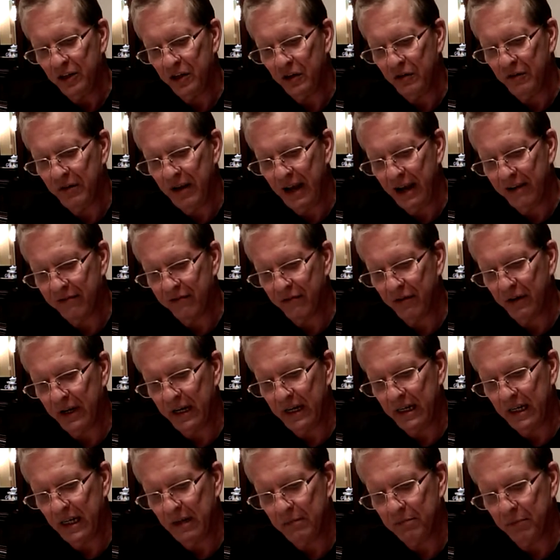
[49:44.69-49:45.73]
to never
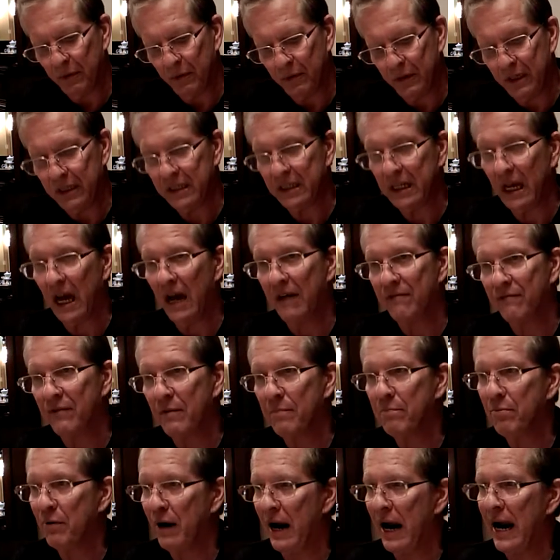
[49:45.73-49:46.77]
ending
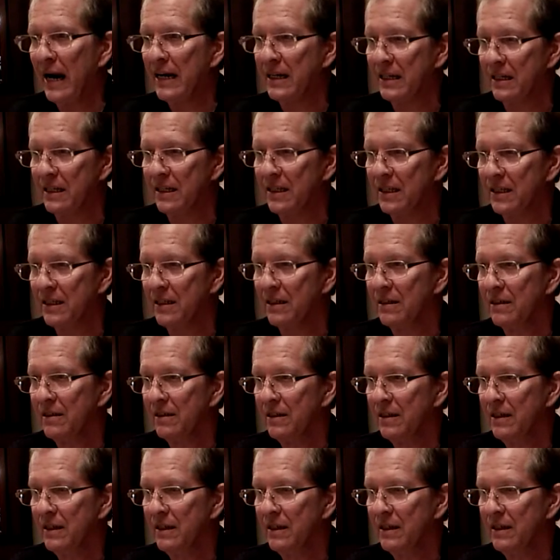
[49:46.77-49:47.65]
bodhisattva practice.